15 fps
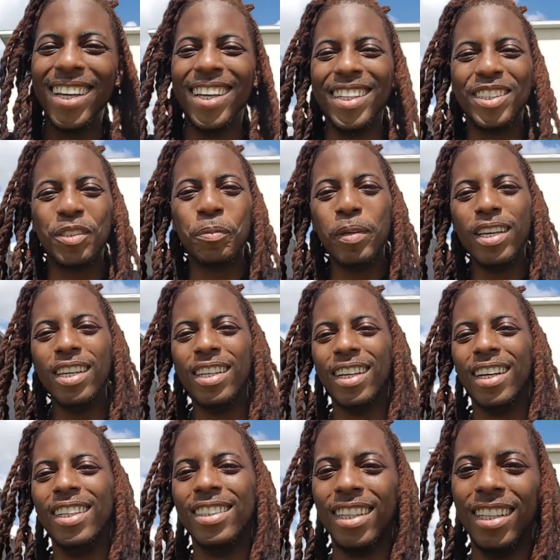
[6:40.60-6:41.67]
It's me.
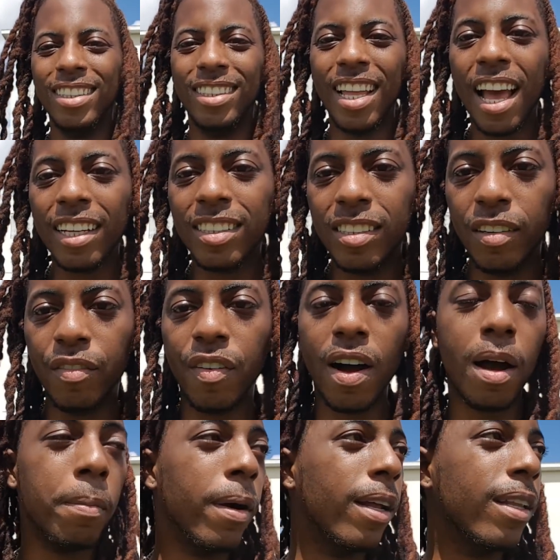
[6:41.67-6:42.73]
It's, it's that's the
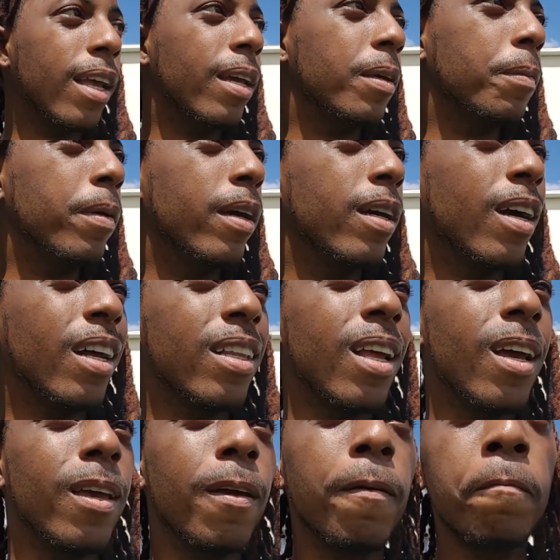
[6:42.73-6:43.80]
vibe I like, man. I
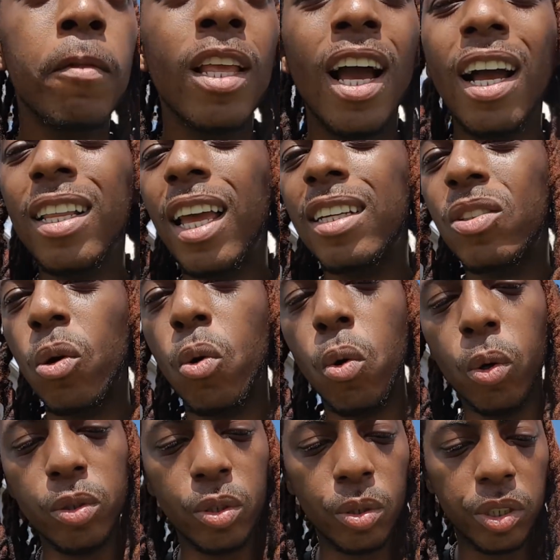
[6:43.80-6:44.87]
like I like the
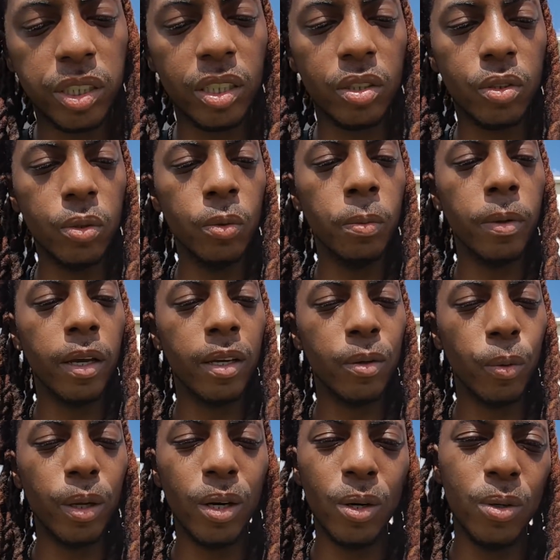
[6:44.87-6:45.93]
cordial shit too, man.
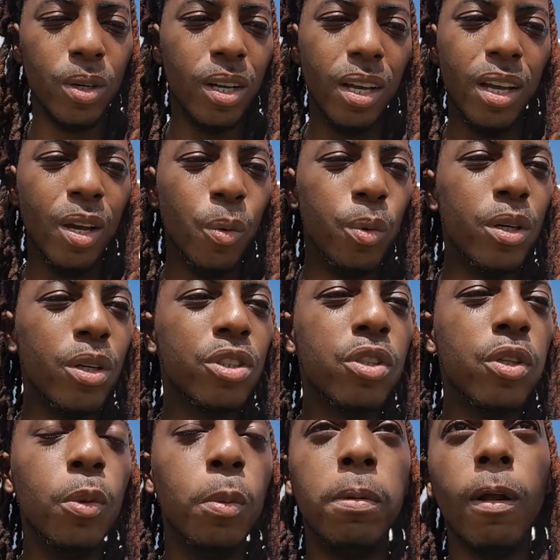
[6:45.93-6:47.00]
We don't we don't
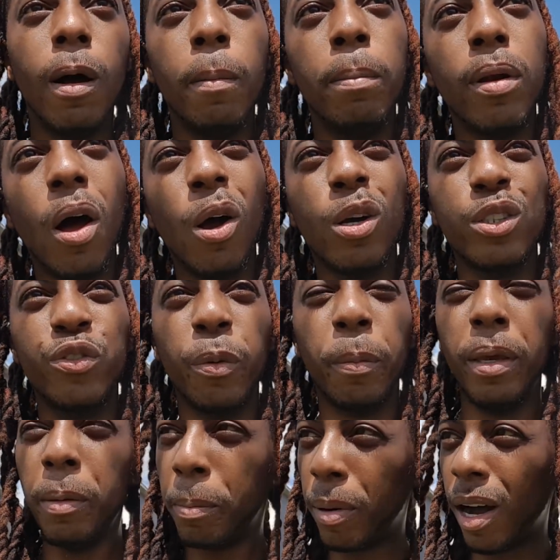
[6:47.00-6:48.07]
salute bloggers for
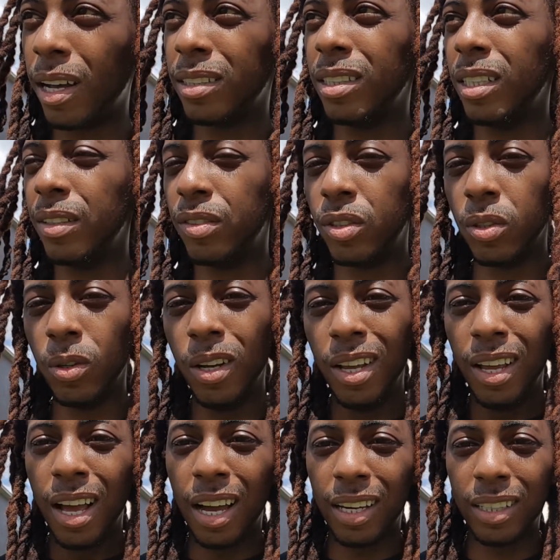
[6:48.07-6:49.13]
being positive. So
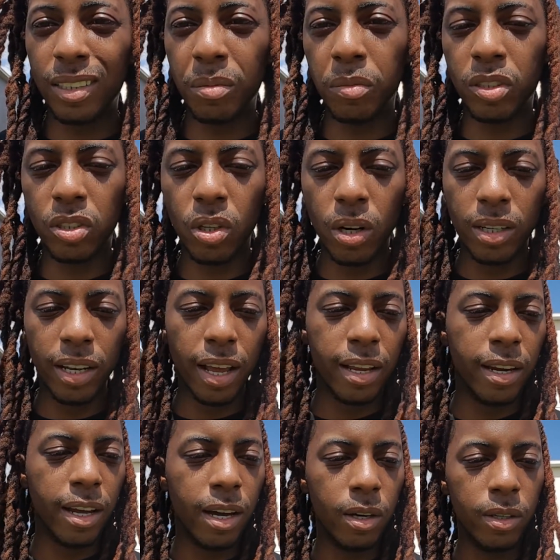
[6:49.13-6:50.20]
I guess I'm gonna start
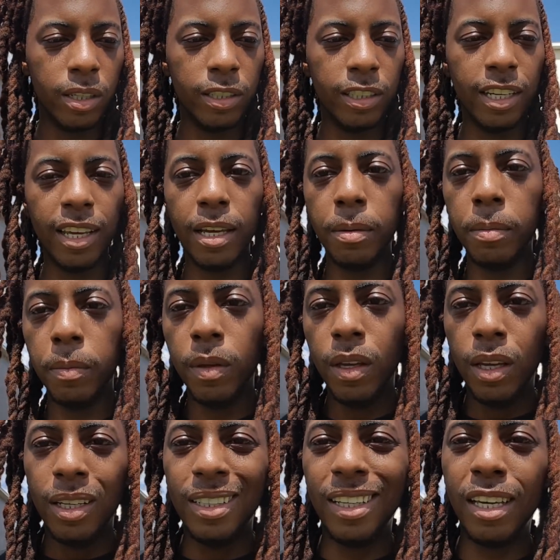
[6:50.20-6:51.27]
that now. And DM
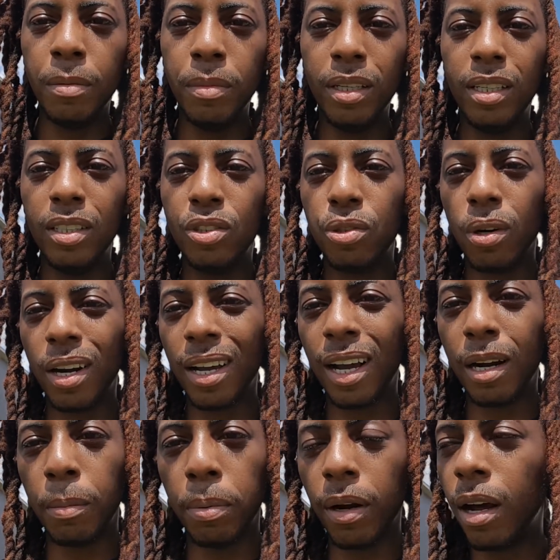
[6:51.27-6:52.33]
DM me Detroit. I
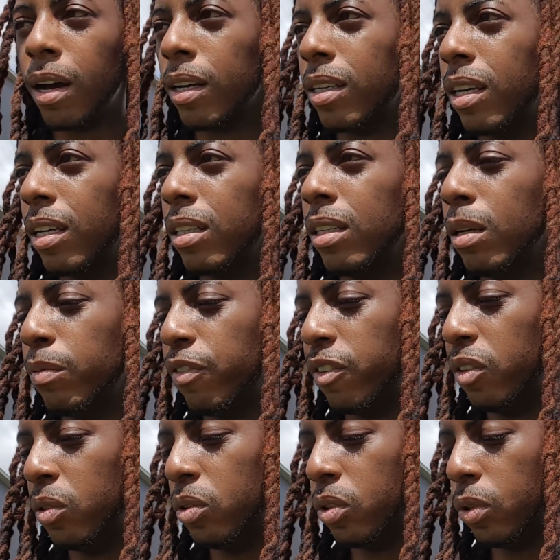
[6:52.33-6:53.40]
got a blog kicking up
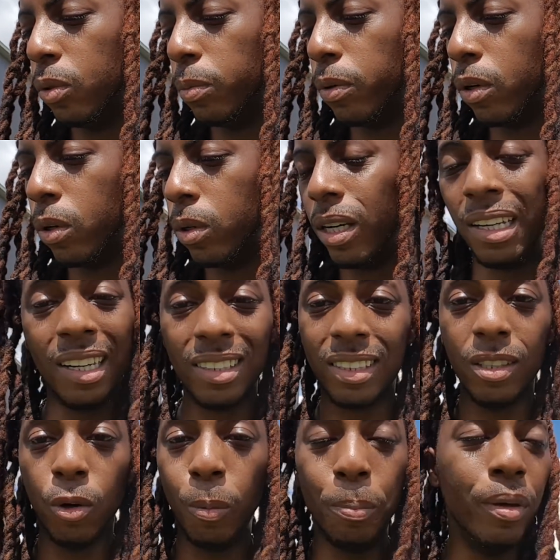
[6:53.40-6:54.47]
for you too, bro. And it's
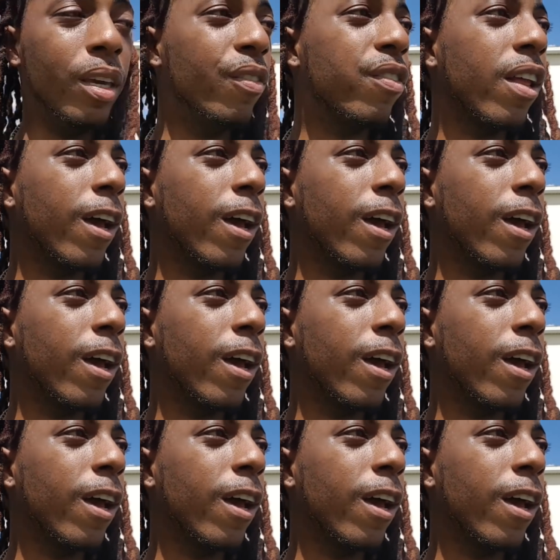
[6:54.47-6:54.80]
no beef.